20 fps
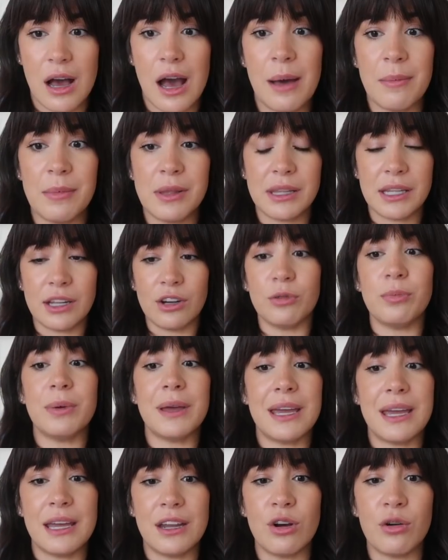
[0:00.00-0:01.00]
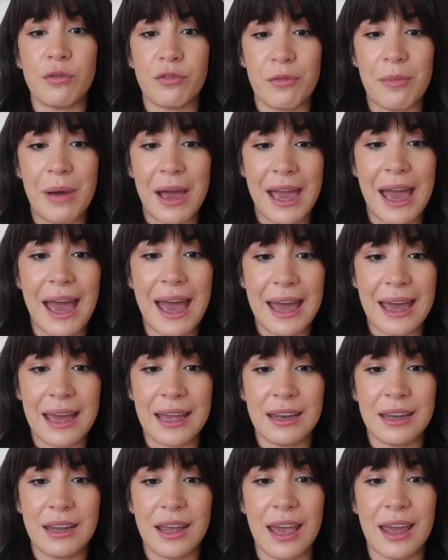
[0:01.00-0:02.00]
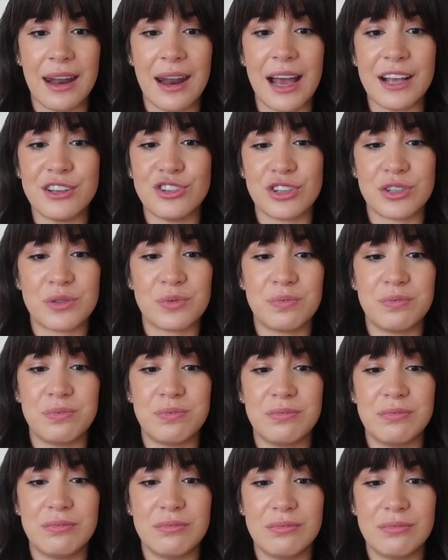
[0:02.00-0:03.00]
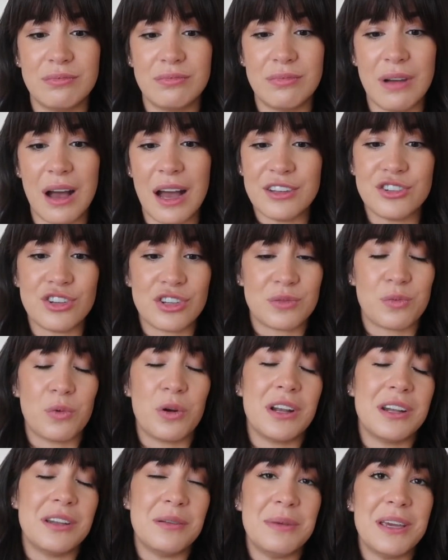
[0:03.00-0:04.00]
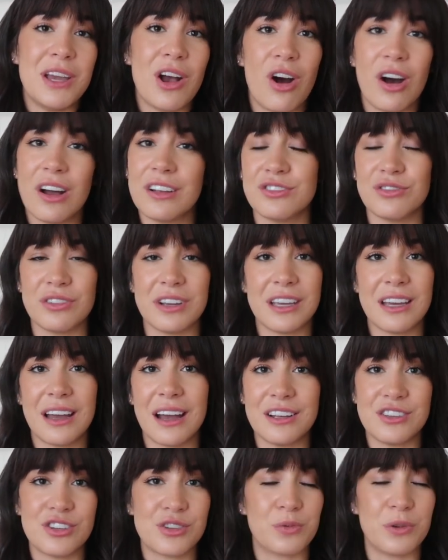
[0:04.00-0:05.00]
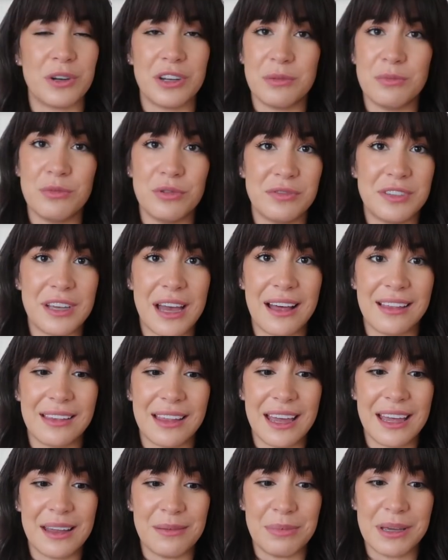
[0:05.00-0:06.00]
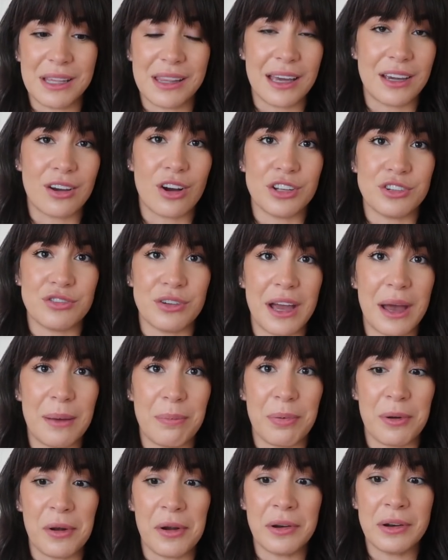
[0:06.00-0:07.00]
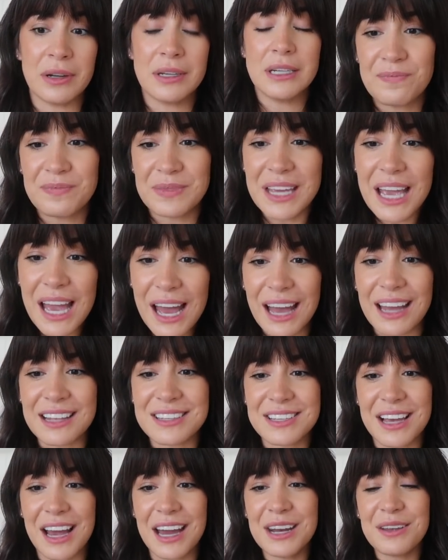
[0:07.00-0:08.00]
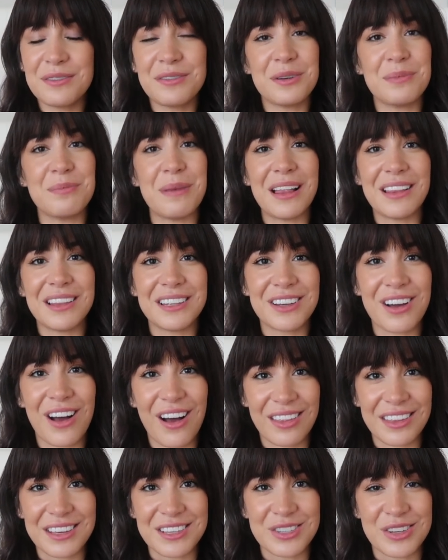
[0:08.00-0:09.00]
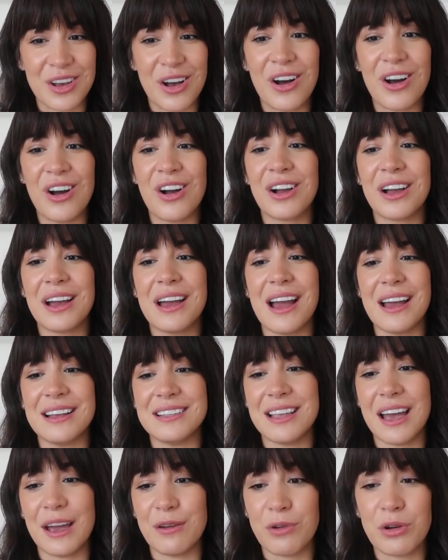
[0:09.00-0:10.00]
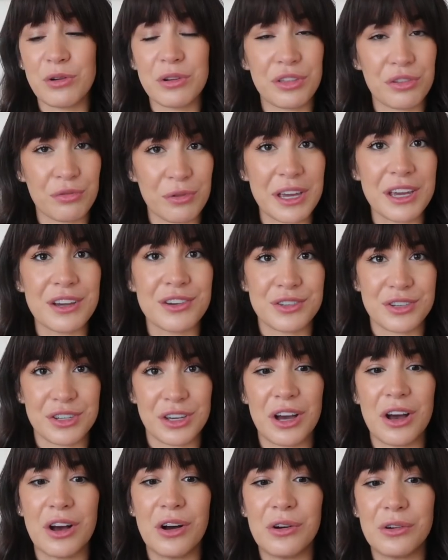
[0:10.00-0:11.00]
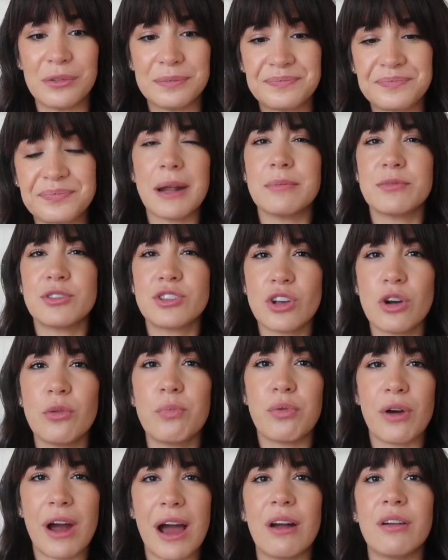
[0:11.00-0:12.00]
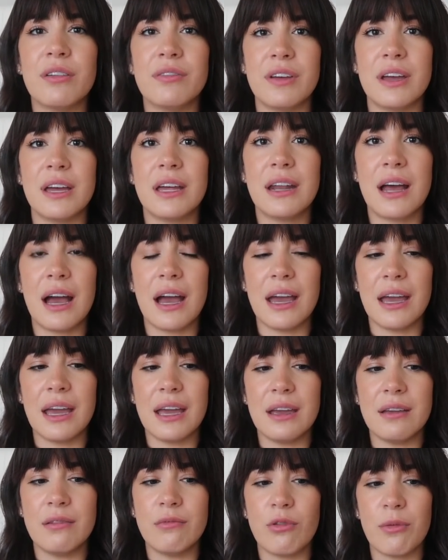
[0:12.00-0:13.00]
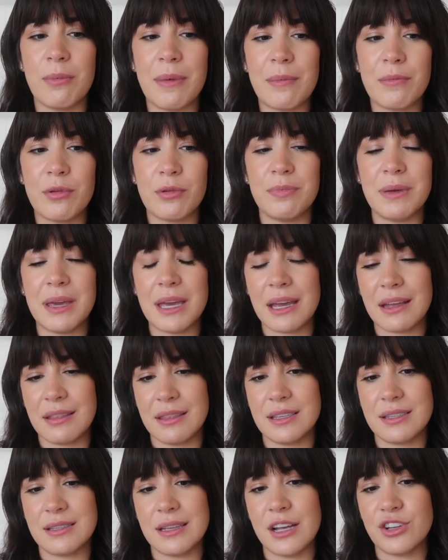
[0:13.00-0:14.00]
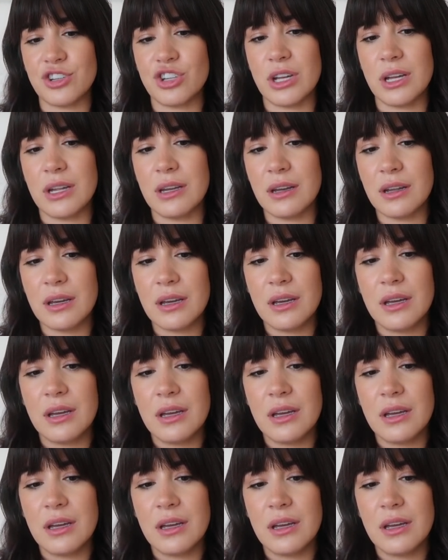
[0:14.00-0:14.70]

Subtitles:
I'm a little bit in over my head, and I just wanted to be Audrey. I just wanted to move to LA and be like Audrey Hepburn. Yeah, it's kind of a melancholy song. I wrote it 3 years ago, but I'm so proud of it. I remember being in the session